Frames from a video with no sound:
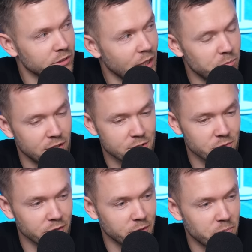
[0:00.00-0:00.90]
about KP as
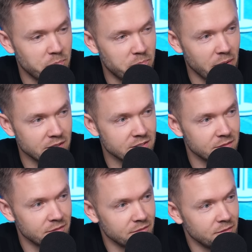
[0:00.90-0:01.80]
one of the best
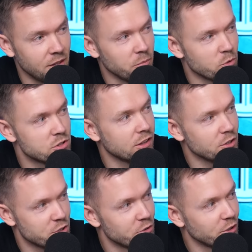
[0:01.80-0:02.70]
and most
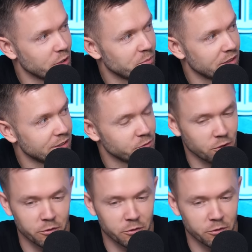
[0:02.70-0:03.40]
clutch EuroLeague players.